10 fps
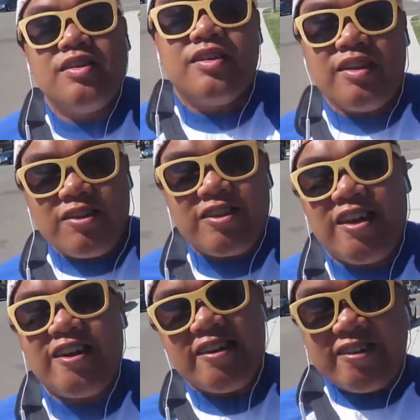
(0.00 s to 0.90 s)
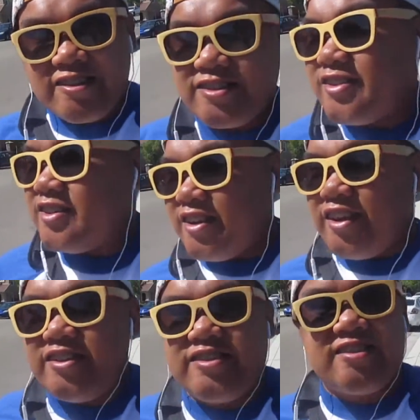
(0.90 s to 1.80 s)
Hello guys,
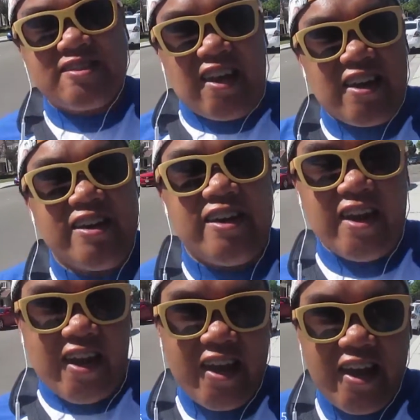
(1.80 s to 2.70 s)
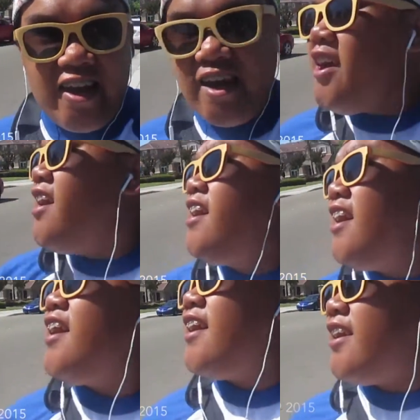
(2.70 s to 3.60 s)
it's Sunday
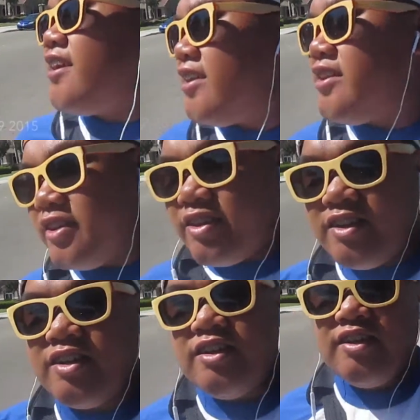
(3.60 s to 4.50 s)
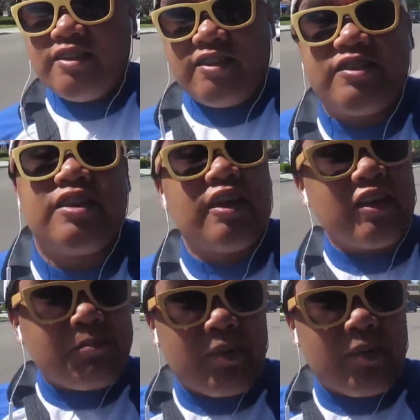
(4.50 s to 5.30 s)
and there's a lot of